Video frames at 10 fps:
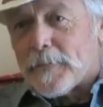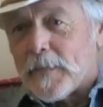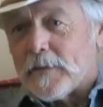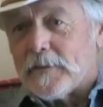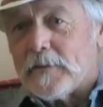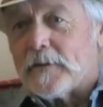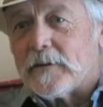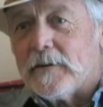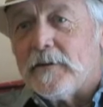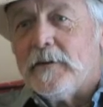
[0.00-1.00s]
I think
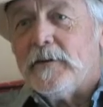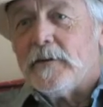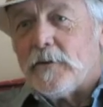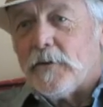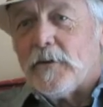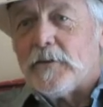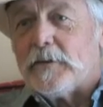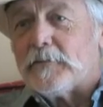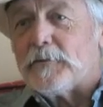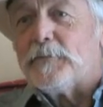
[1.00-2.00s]
all of the
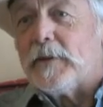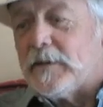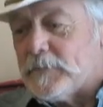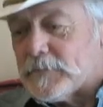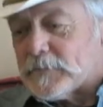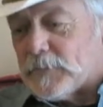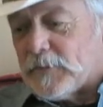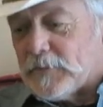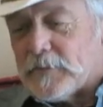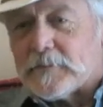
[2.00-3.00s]
different mediums,
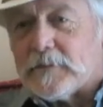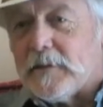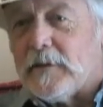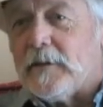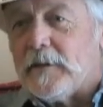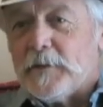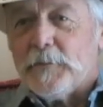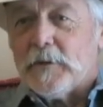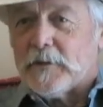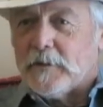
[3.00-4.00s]
whether it's an
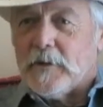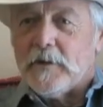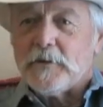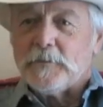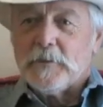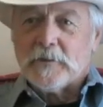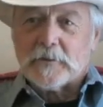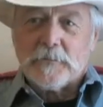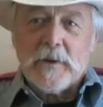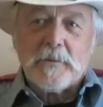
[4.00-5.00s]
ebook or an audiobook
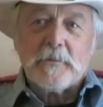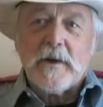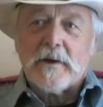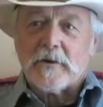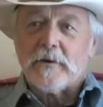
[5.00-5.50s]
or paperback or